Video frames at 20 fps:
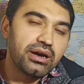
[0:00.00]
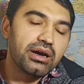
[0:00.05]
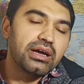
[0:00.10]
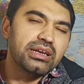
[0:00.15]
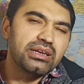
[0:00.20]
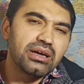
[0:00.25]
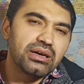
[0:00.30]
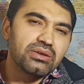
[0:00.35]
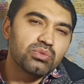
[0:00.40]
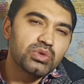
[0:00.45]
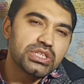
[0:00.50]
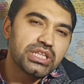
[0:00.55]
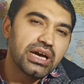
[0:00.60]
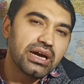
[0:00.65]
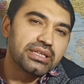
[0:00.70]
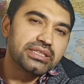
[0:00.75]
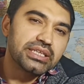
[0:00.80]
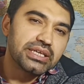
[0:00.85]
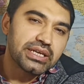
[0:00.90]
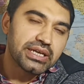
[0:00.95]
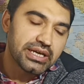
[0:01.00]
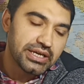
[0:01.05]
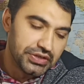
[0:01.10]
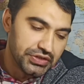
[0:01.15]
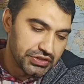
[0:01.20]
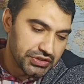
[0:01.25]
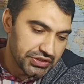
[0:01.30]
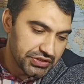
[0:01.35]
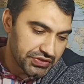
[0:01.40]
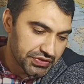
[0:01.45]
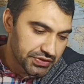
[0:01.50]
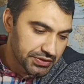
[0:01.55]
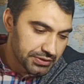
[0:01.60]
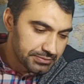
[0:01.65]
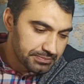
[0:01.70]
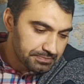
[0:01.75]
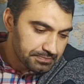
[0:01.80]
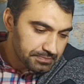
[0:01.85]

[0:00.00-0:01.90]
and with the other countries.